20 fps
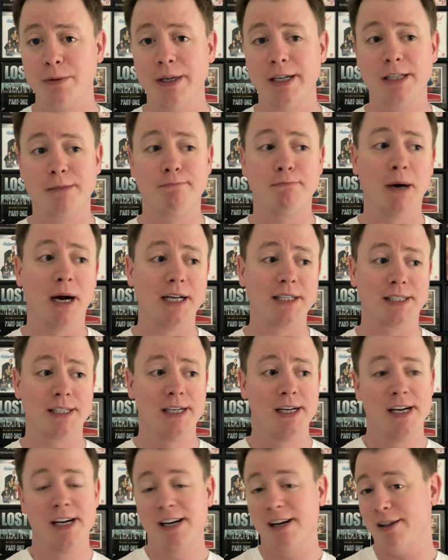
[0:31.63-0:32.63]
it, but
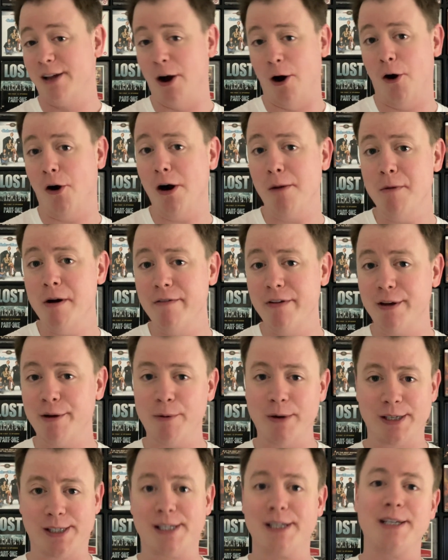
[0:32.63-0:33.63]
a horror movie
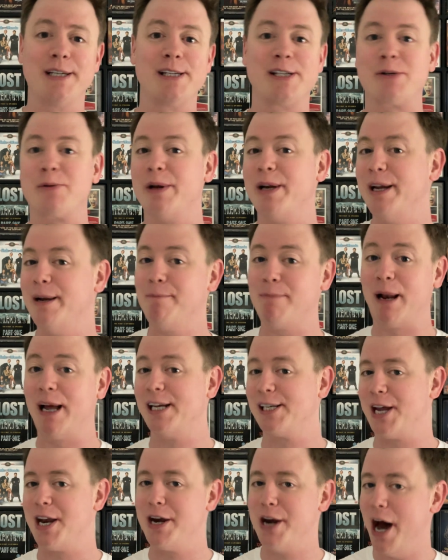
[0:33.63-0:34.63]
where Sydney Sweeney
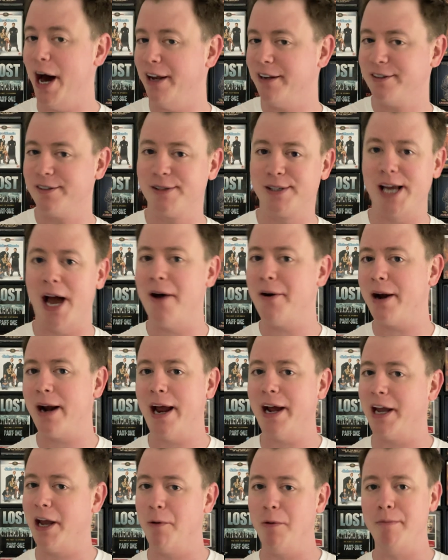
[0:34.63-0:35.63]
plays a nun sounded
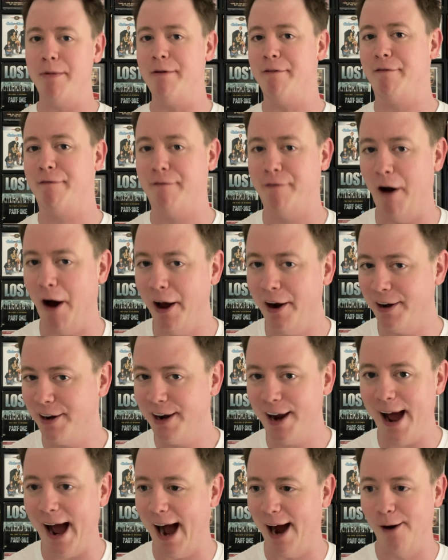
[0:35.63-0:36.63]
like it would be
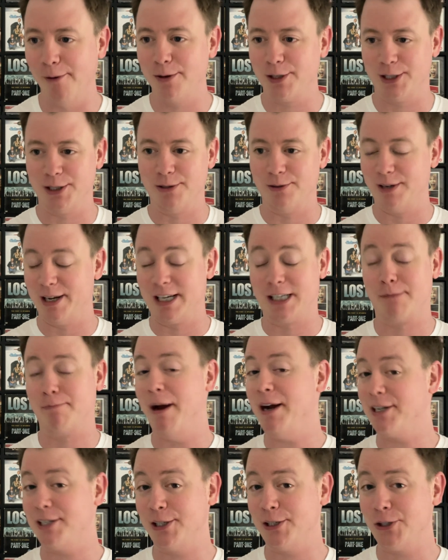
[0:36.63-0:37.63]
fun. I wasn't
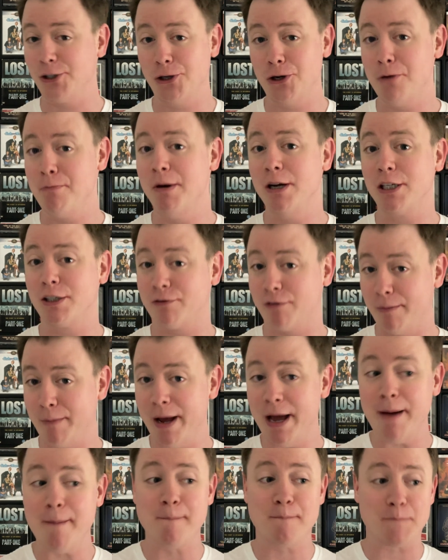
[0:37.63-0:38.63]
expecting too much from
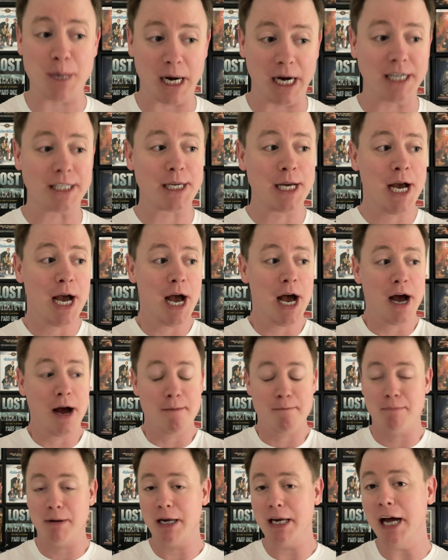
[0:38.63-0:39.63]
it, but
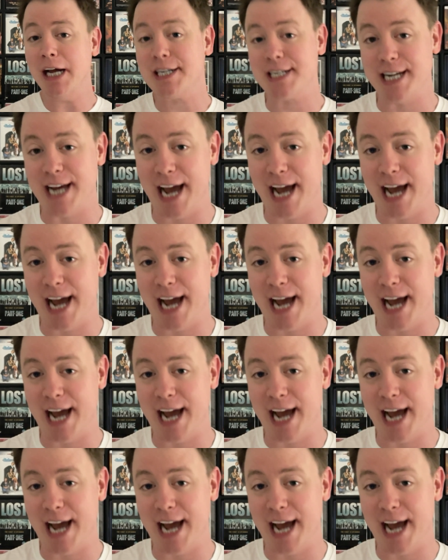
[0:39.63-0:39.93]
bloody